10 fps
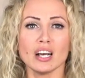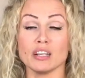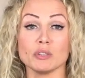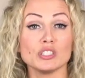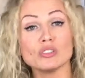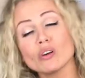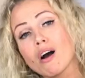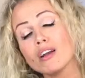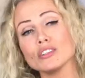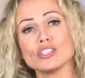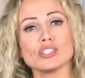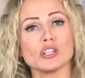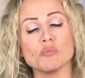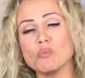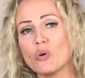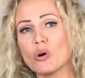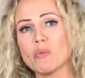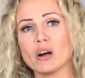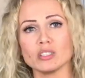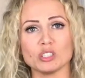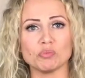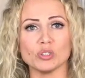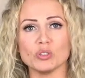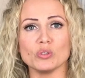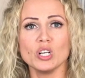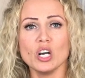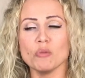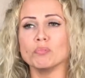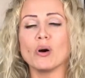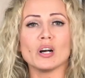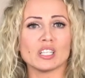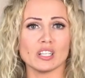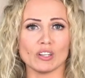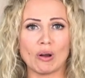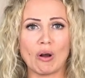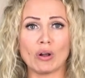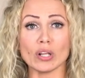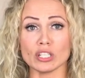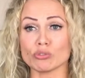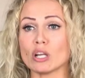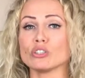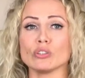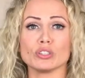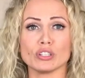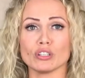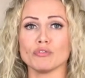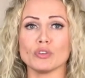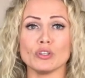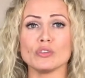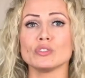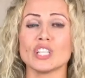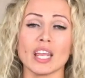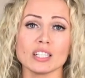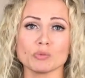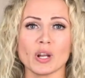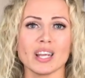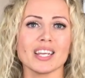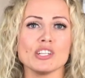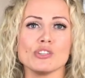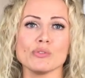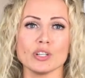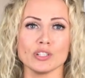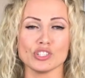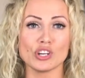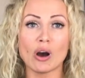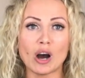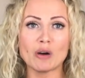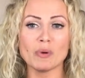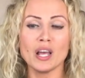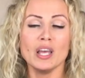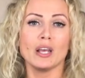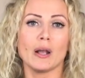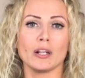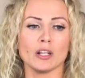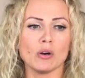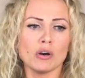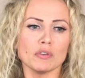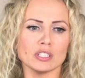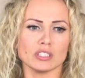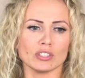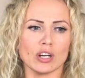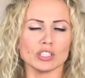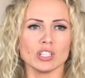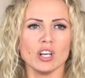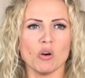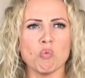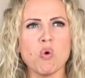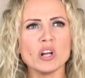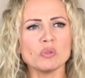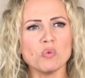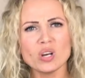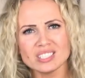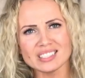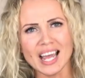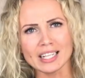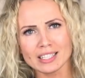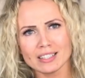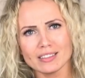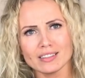I went to college studying more about it, you know, body and all. I tried to looking for new things, what I can do in a job. And I always thought, what was that?